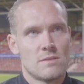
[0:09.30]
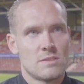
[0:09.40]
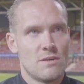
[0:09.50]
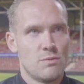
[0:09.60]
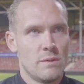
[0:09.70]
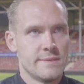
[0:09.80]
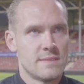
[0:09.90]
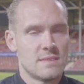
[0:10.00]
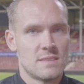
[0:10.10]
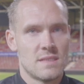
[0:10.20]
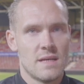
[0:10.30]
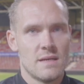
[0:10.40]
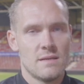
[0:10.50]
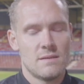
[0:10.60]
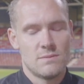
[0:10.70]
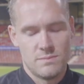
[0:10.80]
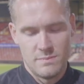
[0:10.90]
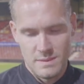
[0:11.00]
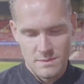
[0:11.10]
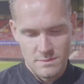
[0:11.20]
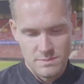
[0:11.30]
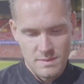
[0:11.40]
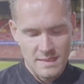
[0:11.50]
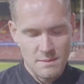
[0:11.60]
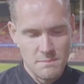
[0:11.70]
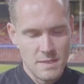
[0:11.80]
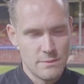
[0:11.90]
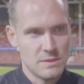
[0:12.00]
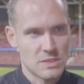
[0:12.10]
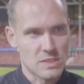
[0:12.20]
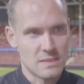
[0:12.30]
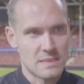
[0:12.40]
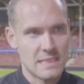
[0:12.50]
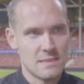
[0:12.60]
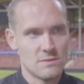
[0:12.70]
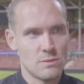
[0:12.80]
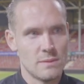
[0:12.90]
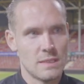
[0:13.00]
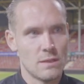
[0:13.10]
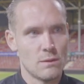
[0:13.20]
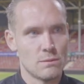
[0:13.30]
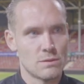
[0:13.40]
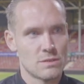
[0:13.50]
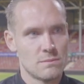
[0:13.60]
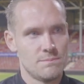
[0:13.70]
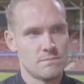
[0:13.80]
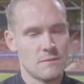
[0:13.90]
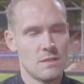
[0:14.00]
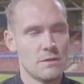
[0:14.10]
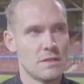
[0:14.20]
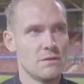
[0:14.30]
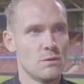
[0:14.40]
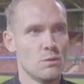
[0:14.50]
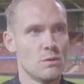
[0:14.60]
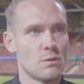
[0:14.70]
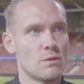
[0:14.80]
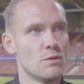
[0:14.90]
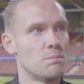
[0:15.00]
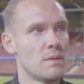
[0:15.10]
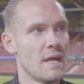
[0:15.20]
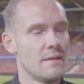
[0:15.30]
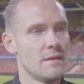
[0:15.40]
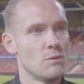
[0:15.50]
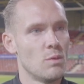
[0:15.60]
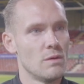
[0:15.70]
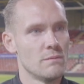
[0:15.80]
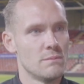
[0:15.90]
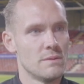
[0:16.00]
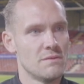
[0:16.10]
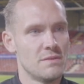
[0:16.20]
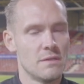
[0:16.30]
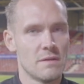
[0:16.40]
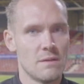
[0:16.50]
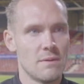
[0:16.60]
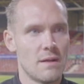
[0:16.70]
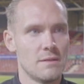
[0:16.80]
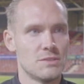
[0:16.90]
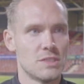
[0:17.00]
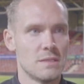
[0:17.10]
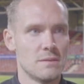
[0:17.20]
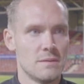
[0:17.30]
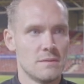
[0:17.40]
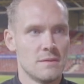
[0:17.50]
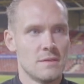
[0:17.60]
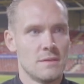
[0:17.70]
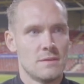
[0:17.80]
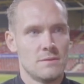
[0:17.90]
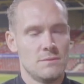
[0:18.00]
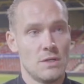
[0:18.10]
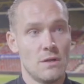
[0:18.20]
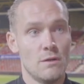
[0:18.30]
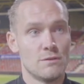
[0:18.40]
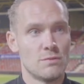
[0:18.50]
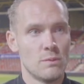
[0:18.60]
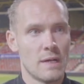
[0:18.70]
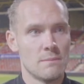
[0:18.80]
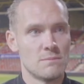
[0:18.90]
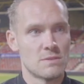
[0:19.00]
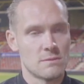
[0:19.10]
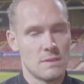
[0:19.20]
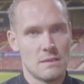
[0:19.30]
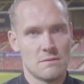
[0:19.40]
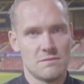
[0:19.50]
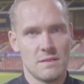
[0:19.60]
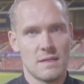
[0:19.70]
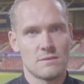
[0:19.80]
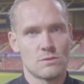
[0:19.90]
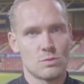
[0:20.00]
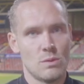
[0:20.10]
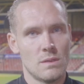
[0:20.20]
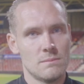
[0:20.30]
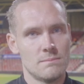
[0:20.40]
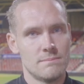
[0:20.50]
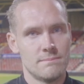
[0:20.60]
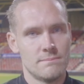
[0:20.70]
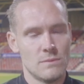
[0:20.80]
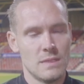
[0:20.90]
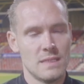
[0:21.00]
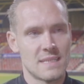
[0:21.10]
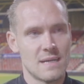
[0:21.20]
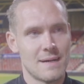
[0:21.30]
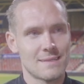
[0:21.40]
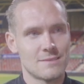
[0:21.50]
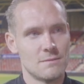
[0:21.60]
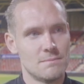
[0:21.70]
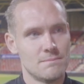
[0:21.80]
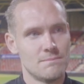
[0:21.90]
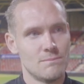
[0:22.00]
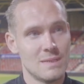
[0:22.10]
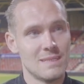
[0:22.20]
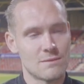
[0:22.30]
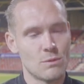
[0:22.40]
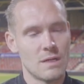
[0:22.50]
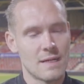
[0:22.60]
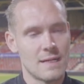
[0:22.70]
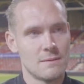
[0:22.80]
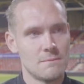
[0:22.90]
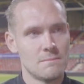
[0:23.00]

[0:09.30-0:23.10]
Tough one to take. At the minute, we're just conceding too many goals. You know, you can do all the good play that you want, but if you don't keep a clean sheet, you're going to lose football games. And I think that's what we need to get back to. We need to work that out.